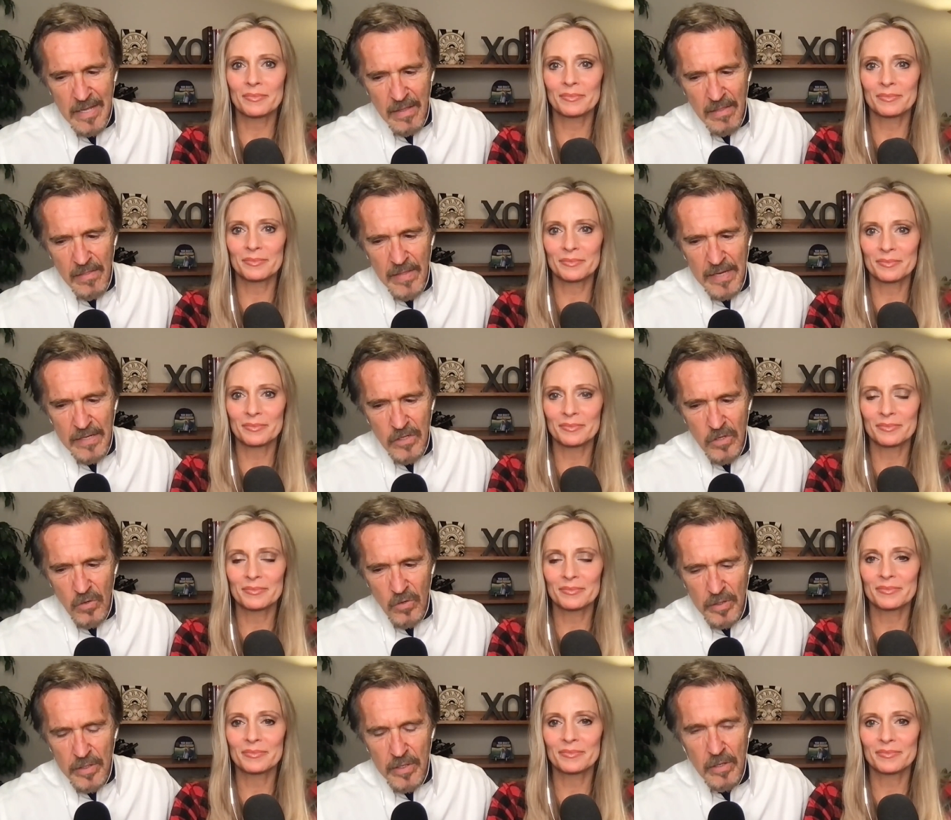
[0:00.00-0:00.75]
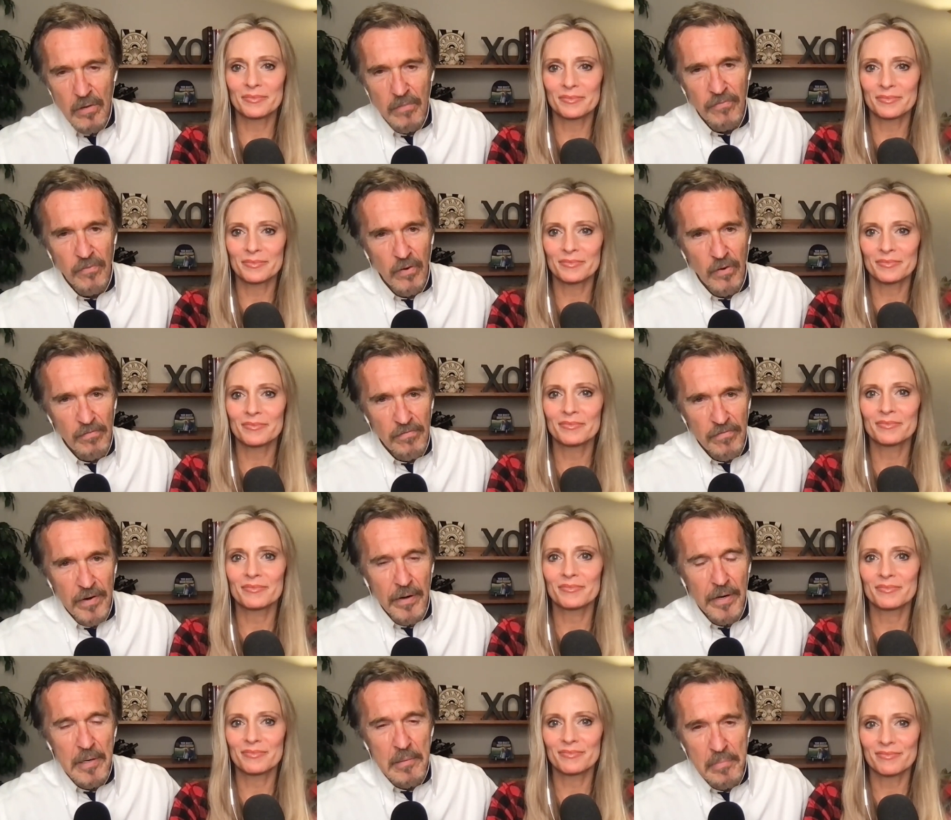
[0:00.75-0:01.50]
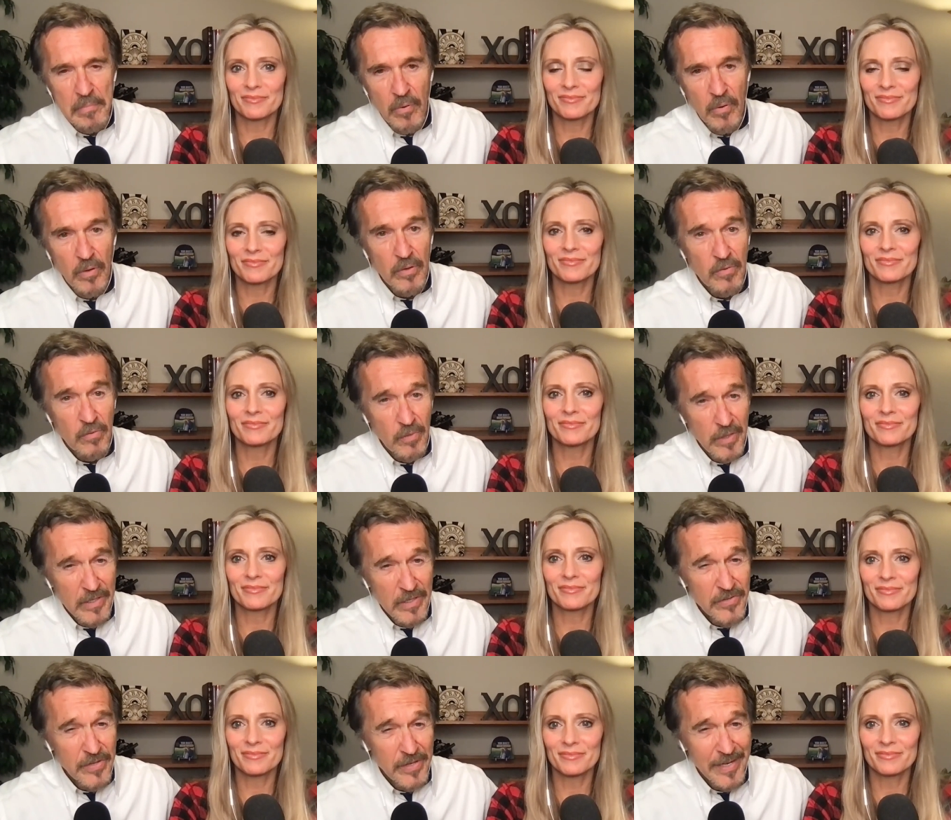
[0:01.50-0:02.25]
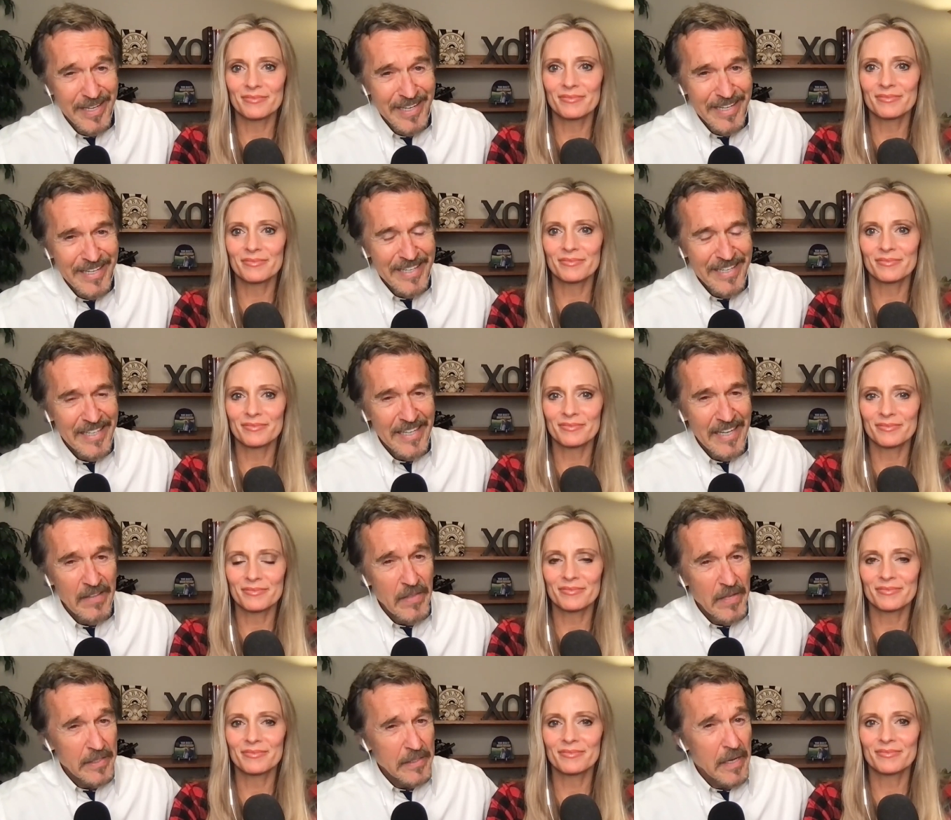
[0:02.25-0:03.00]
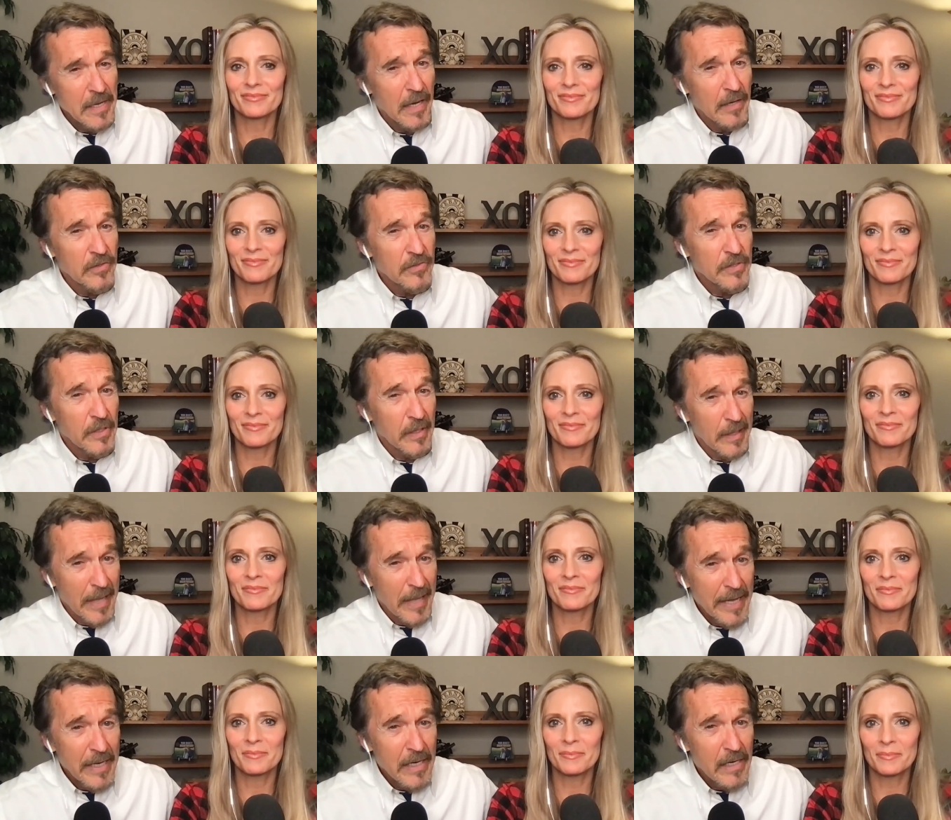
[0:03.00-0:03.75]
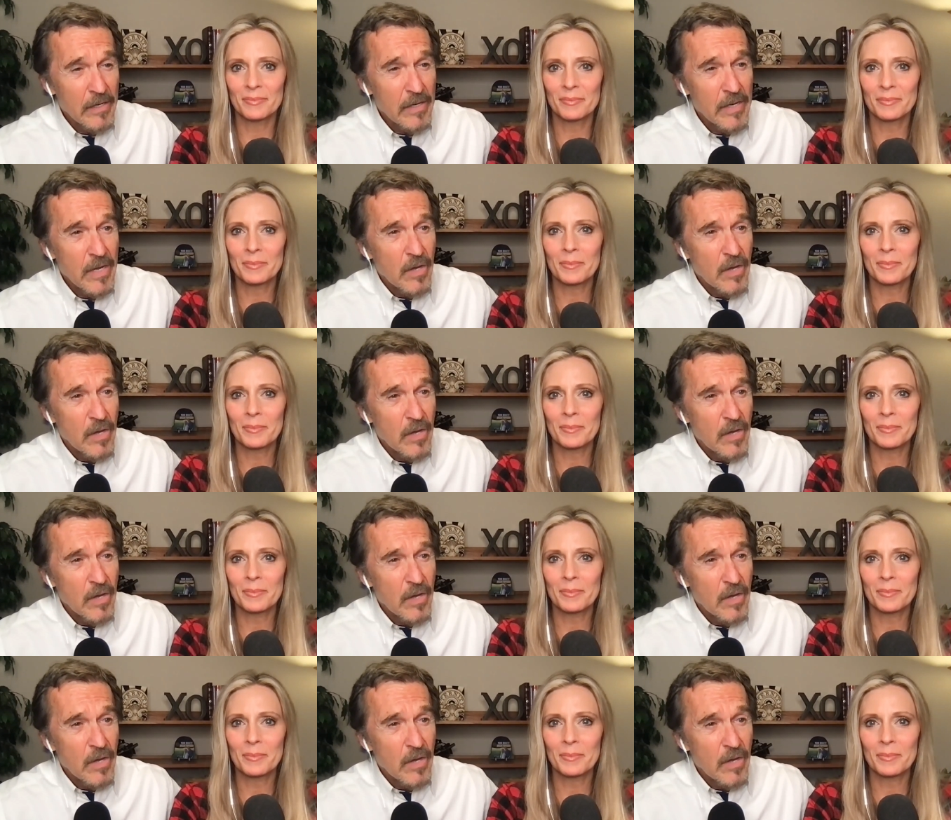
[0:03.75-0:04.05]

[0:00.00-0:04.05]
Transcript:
Speaker 1: that you're here for a very important reason and that God is delighted